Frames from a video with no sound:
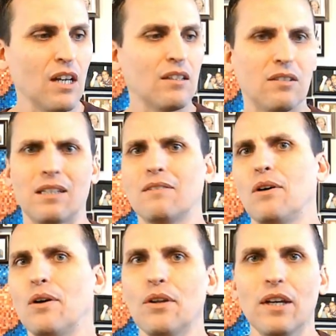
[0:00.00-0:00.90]
second of
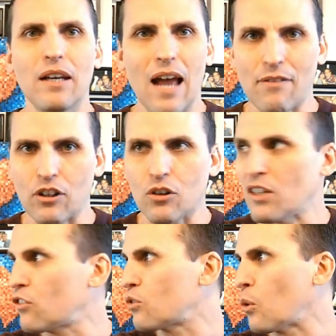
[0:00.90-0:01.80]
all have a
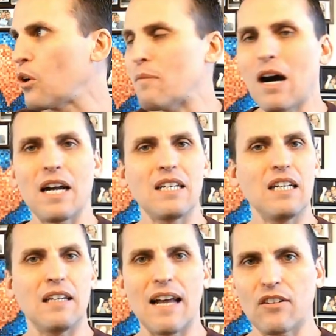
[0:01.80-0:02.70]
great story behind it,
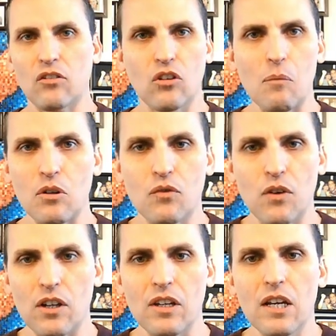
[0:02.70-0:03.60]
and that's so much
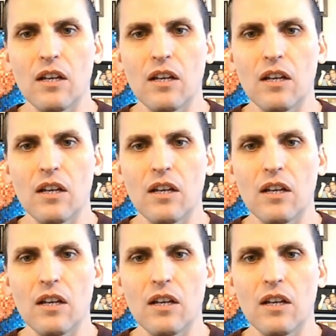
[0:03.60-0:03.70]
fun.